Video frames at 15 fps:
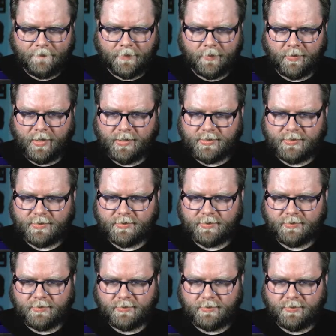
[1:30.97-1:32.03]
Great.
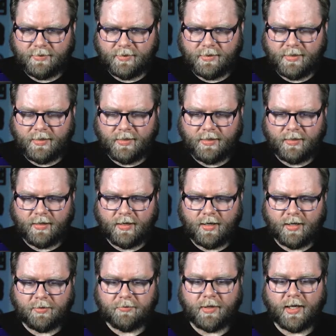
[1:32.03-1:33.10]

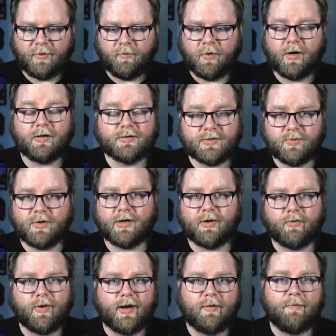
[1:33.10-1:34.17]
And we also want to
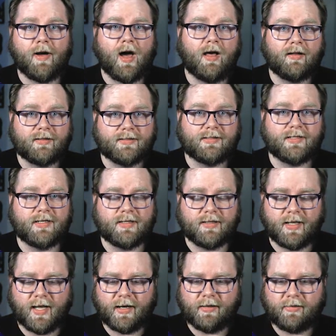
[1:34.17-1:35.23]
create a policy
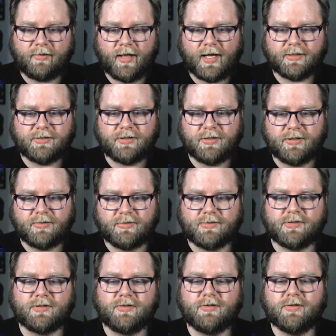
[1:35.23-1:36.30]
that it'll actually
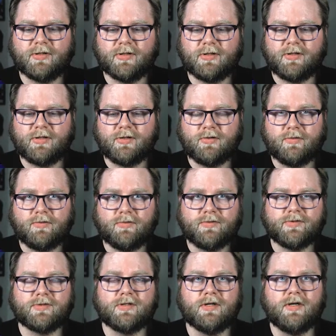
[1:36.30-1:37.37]
use. So you can
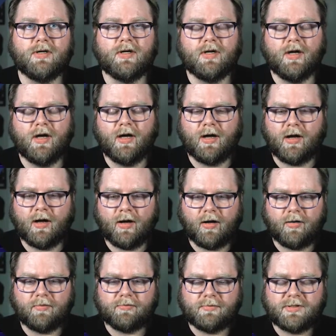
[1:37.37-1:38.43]
use
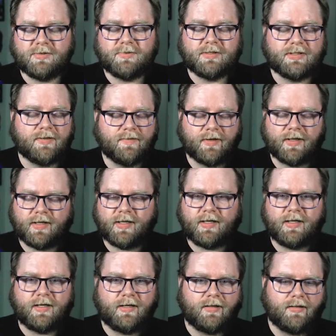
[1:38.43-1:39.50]

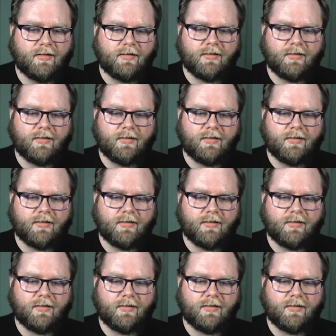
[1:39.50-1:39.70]
specifically